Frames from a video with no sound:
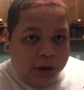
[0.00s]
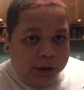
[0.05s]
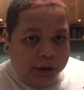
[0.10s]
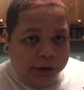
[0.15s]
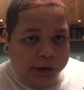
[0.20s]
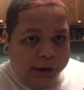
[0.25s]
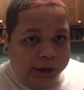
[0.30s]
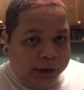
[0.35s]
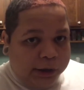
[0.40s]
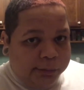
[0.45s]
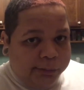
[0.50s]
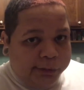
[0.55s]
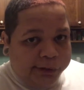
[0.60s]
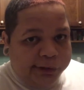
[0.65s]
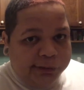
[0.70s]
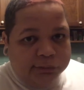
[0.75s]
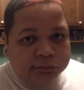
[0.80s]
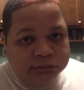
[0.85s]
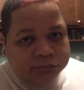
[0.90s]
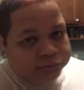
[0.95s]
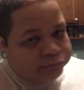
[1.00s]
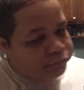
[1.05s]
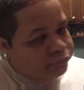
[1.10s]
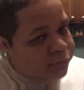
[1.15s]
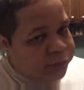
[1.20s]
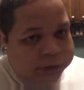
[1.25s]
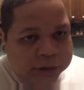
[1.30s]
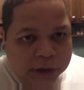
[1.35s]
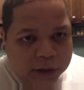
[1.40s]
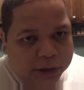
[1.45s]
other day, but
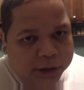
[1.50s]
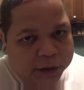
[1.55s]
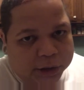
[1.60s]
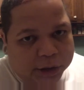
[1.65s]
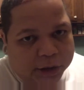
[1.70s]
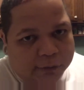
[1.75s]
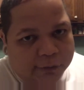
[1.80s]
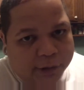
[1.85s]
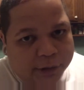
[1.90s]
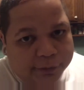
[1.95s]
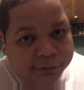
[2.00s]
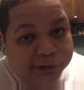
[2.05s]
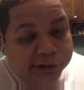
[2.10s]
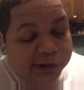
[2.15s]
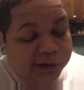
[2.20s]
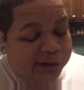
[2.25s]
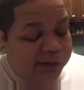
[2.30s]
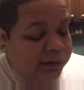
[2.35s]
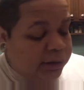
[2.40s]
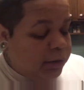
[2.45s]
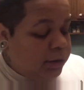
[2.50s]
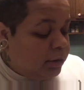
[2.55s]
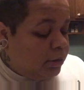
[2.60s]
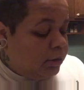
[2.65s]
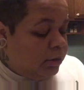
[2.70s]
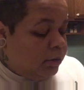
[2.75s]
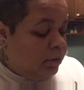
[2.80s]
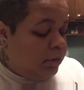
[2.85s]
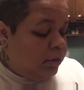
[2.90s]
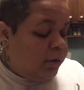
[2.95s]
I didn't have enough sauce,
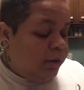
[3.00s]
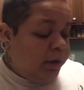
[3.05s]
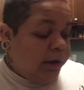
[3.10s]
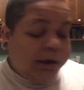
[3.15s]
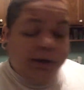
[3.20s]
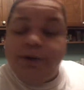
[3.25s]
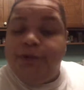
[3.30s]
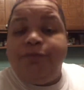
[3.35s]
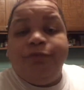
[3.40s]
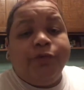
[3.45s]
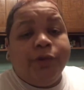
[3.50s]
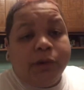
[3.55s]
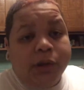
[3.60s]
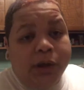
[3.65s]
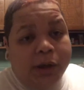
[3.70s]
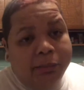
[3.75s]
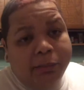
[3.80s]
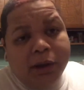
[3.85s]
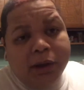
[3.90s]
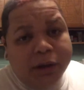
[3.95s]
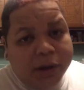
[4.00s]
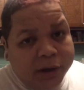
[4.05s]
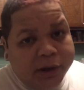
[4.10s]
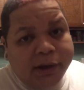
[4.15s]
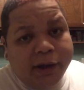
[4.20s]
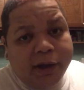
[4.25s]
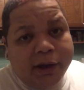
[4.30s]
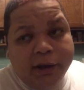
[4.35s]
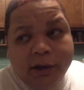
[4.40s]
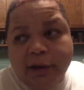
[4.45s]
and I didn't feel like making it
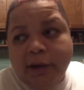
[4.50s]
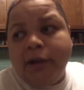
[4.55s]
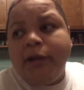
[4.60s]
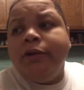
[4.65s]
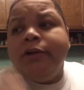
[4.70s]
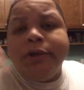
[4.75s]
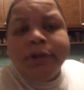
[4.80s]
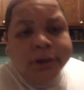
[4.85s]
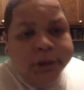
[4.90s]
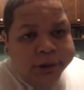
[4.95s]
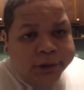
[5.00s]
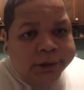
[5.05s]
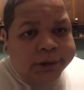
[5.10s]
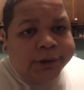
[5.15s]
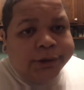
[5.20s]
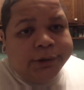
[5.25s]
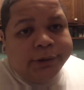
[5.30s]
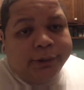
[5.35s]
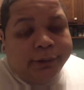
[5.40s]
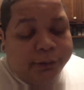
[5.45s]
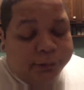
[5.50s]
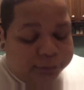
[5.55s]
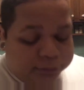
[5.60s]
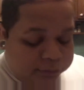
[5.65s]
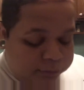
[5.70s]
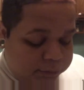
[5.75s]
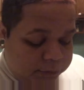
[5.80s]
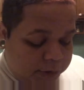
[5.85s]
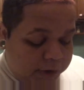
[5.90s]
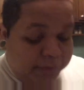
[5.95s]
that day. So
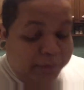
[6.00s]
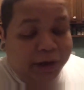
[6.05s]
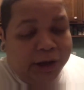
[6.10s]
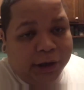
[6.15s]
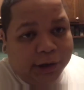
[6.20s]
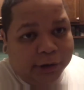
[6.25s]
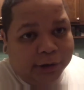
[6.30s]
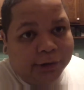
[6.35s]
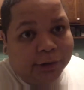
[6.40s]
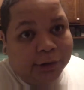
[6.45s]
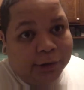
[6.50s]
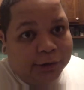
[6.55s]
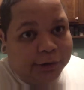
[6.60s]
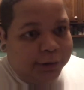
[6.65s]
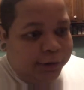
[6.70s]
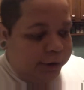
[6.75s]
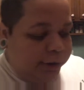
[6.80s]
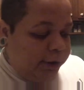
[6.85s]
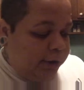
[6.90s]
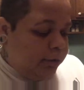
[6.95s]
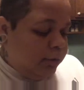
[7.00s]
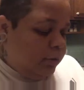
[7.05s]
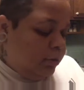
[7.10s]
I'm making a sauce today.